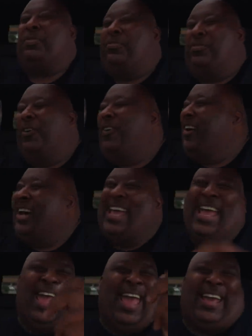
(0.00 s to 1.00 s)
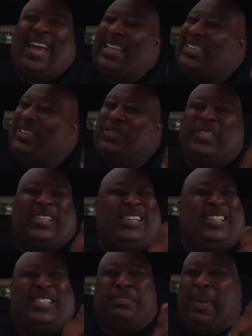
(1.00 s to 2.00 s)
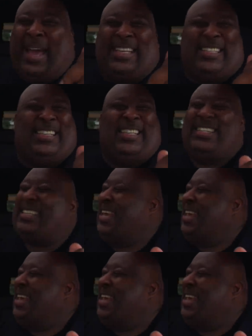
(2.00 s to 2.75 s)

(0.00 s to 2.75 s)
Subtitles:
before. It got those good spices.